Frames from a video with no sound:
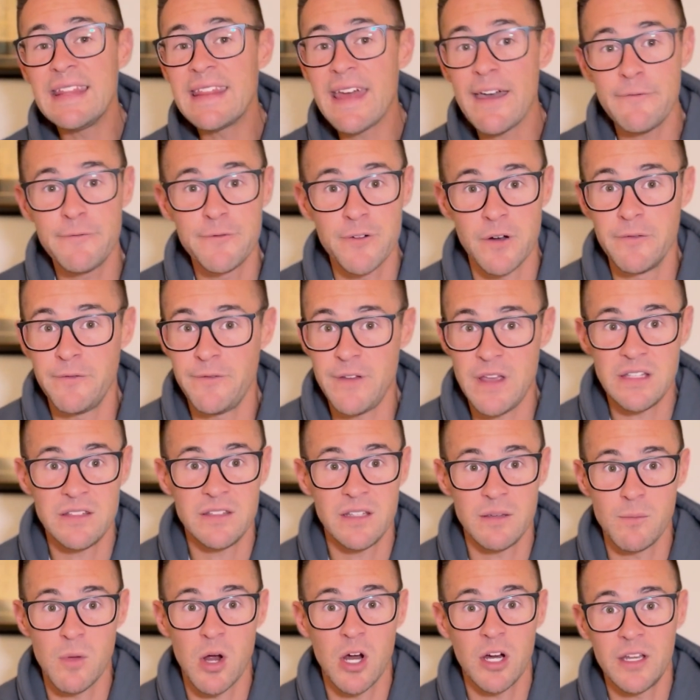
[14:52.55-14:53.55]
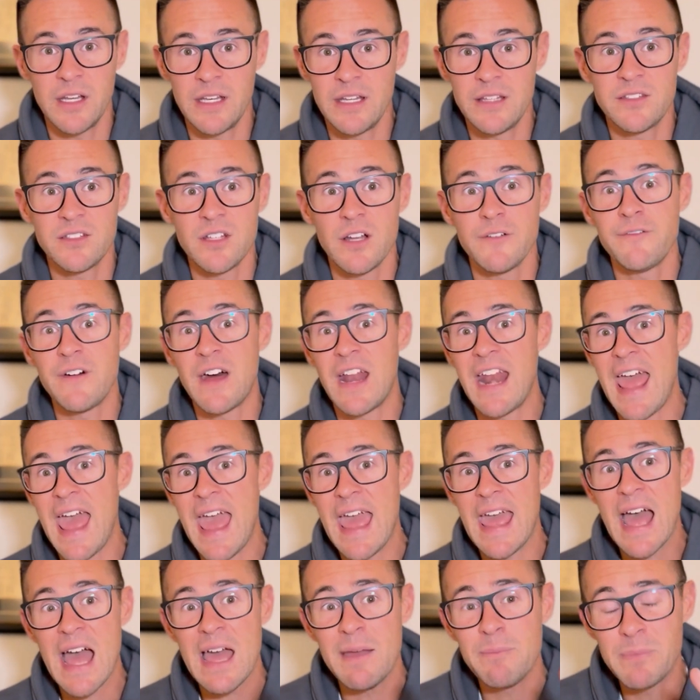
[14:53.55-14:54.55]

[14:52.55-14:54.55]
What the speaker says: that front-facing marketing stuff out of AI,